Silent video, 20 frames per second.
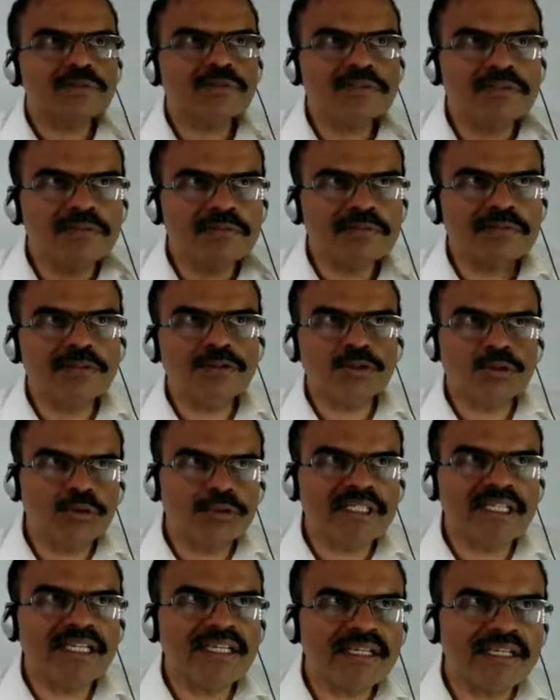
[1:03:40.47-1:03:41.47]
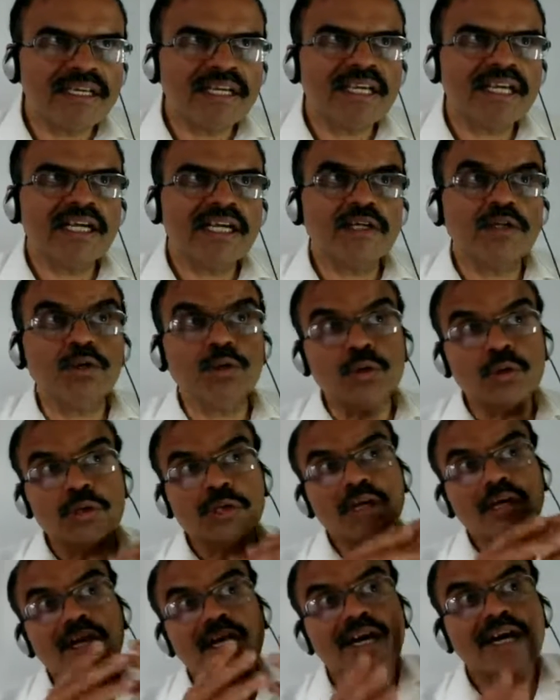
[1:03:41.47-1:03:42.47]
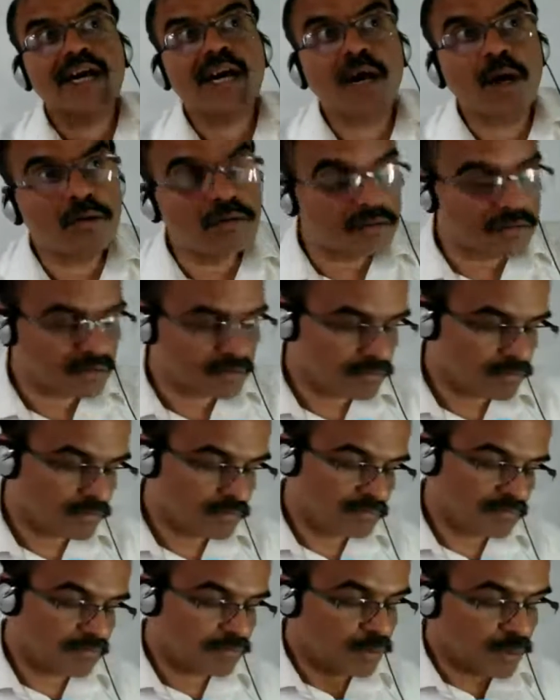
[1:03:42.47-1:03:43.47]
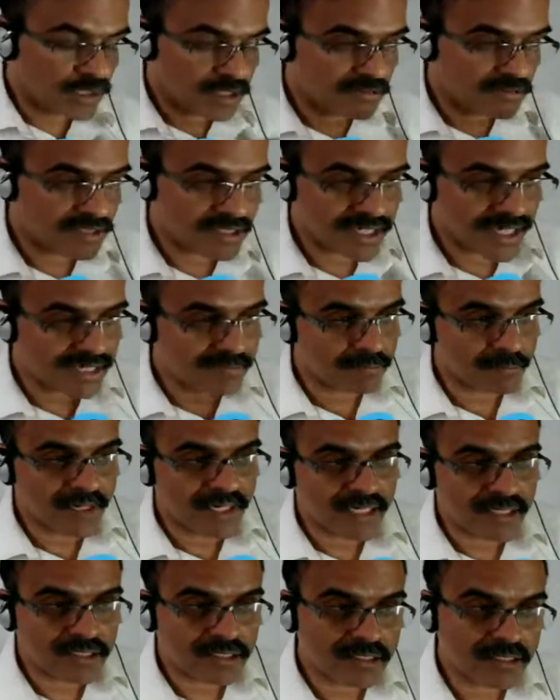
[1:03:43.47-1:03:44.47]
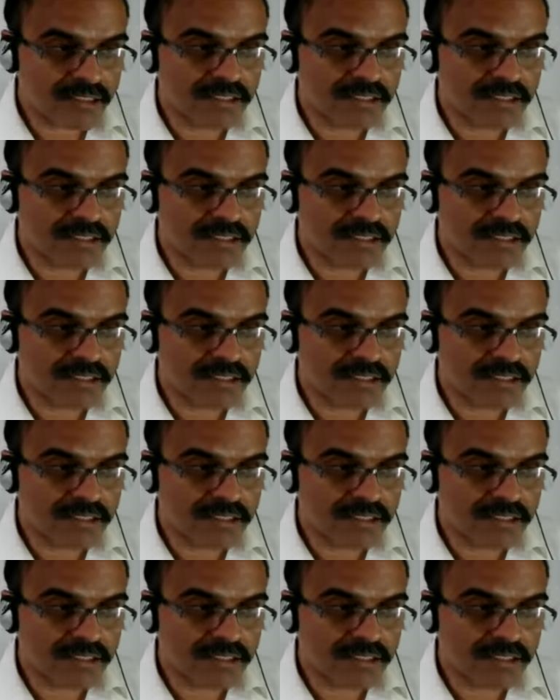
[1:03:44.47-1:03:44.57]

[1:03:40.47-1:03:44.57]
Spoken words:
do need a Google account, whatever that meant.